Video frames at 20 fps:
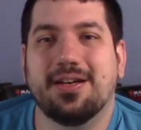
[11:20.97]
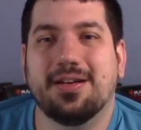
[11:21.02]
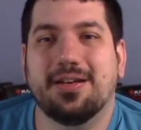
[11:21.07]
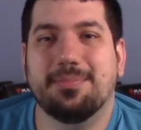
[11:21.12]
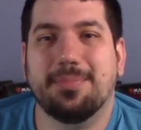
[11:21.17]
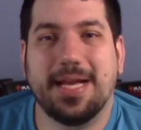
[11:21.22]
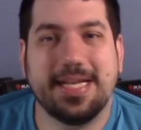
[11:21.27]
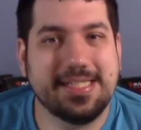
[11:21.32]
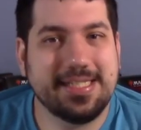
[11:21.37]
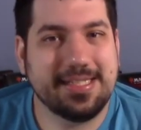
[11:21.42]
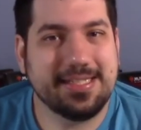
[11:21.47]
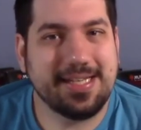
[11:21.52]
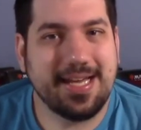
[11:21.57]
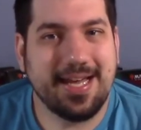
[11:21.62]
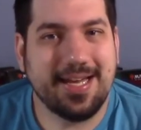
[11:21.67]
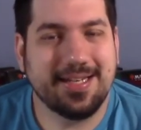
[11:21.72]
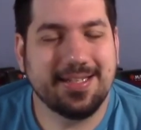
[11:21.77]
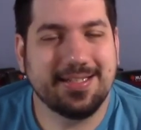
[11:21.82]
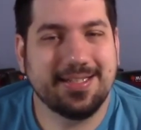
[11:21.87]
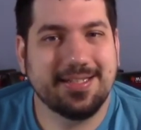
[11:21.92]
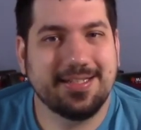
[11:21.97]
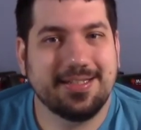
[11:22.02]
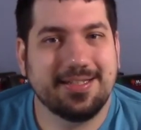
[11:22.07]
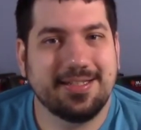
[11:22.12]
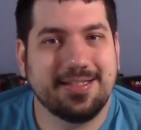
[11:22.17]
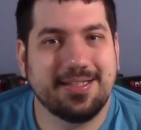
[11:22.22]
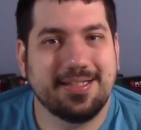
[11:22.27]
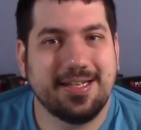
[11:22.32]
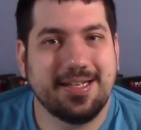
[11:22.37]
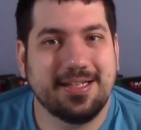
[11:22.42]
Maze's End.
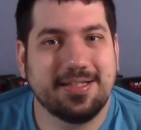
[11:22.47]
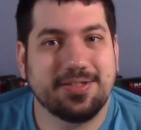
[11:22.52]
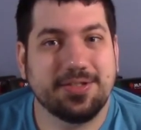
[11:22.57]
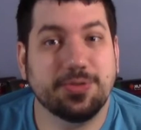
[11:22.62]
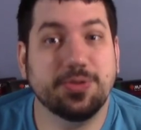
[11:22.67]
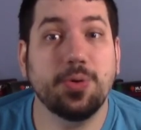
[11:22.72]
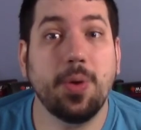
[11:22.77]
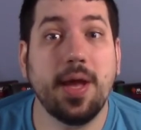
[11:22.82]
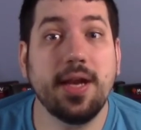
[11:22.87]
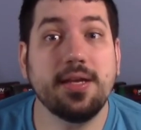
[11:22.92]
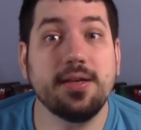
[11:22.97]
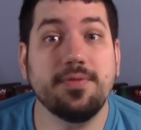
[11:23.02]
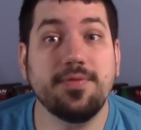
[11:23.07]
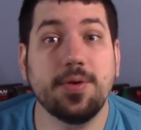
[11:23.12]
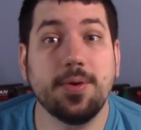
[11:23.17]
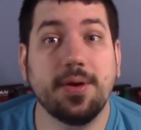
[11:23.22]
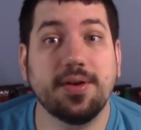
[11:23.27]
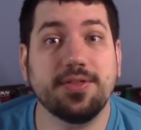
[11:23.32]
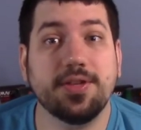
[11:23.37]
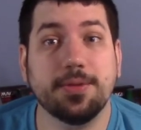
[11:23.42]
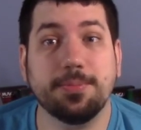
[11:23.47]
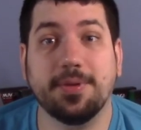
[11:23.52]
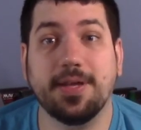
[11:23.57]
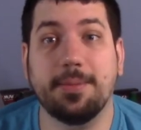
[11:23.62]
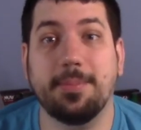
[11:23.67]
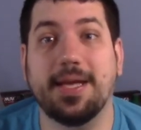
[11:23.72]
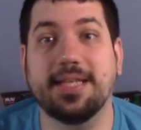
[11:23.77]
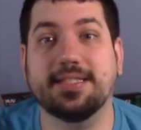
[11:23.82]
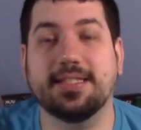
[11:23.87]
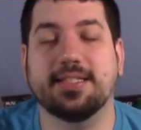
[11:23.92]
So, do any of you out there play
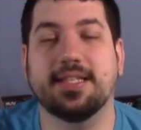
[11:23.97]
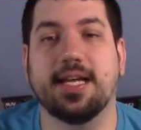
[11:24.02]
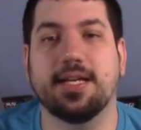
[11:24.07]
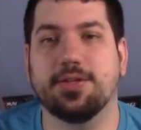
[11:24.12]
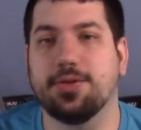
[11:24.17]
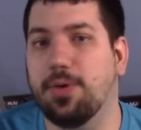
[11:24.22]
Maze's End?